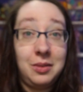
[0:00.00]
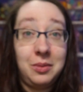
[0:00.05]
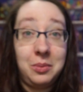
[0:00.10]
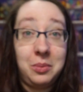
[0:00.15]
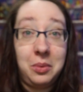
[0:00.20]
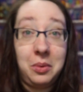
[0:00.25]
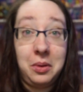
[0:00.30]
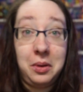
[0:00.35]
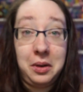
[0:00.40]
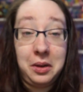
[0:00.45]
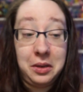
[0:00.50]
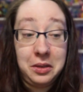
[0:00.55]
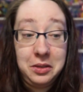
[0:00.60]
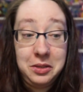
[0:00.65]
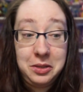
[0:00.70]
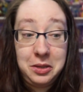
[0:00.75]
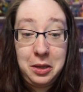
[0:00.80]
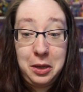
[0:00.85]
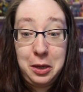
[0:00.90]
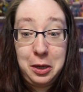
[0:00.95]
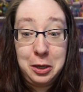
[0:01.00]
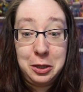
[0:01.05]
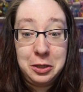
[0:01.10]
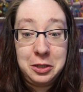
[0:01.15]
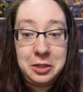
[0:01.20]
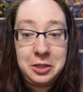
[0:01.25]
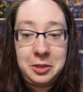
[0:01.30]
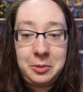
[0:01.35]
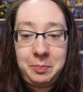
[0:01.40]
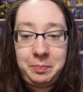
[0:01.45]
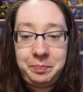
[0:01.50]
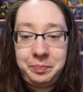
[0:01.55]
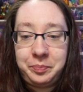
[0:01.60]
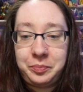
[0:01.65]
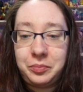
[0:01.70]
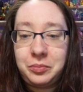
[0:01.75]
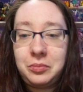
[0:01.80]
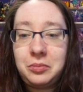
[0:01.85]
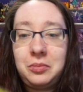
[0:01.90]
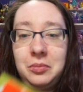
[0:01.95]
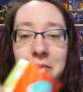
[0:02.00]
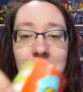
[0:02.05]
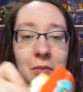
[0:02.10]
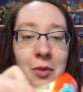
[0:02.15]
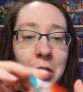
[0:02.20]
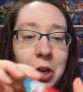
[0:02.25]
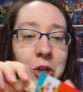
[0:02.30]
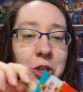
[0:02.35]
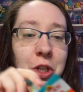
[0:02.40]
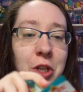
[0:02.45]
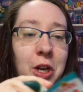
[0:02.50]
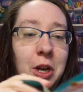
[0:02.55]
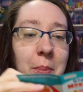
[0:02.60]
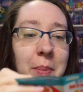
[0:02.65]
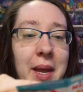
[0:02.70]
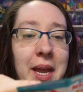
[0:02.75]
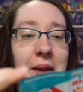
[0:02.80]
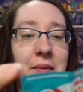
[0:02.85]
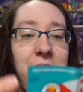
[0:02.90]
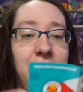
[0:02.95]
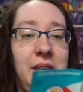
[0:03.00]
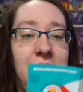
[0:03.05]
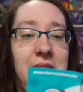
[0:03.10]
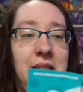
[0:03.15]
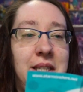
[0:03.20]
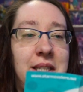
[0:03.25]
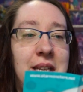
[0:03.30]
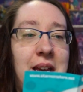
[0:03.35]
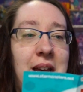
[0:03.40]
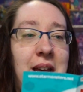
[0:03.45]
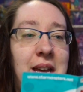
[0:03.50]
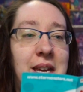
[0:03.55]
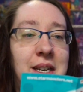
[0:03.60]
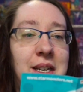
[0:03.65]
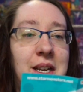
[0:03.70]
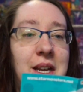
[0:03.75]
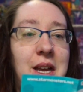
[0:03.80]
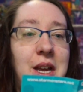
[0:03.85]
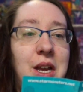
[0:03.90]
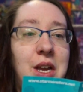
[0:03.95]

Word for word: What is this? There's a little pamphlet inside.